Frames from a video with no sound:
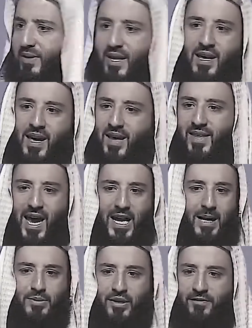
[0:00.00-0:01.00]
And the, and the
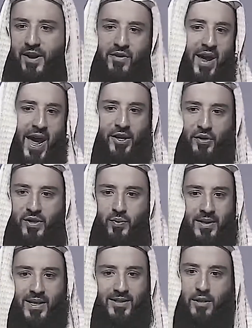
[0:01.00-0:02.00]
Arabs are very accurate
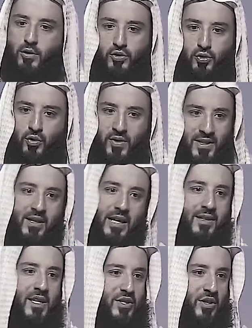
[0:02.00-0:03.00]
when they tell stories, and
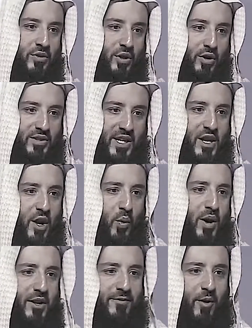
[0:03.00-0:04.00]
at least in those days,
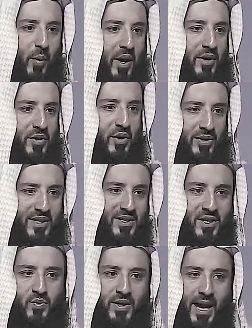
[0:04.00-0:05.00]
word for word, you know, this
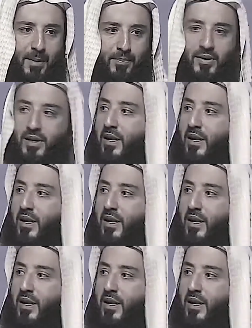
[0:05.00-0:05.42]
is what happened.